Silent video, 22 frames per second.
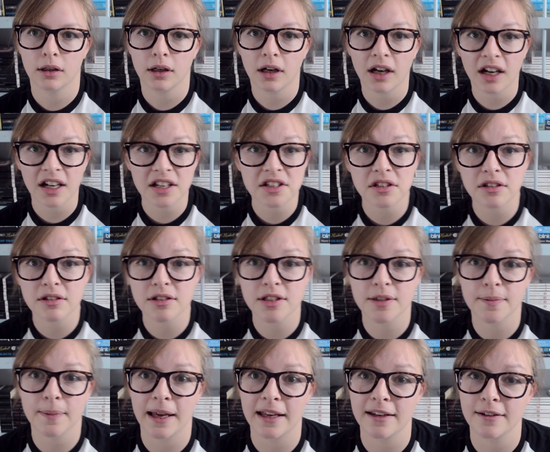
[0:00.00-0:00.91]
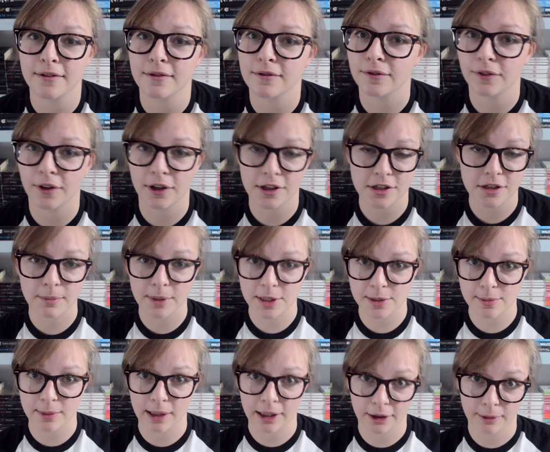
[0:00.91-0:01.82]
I do spend far too
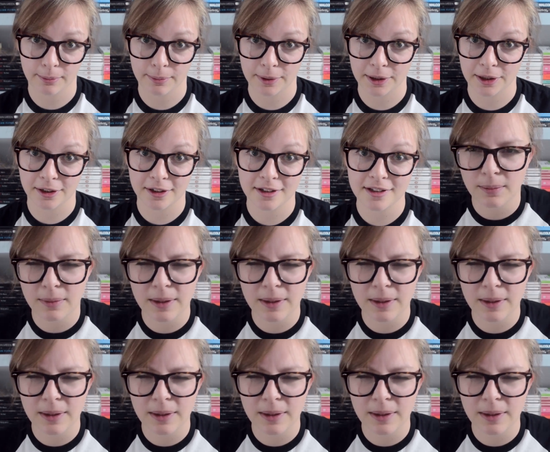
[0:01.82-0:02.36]
much money on books.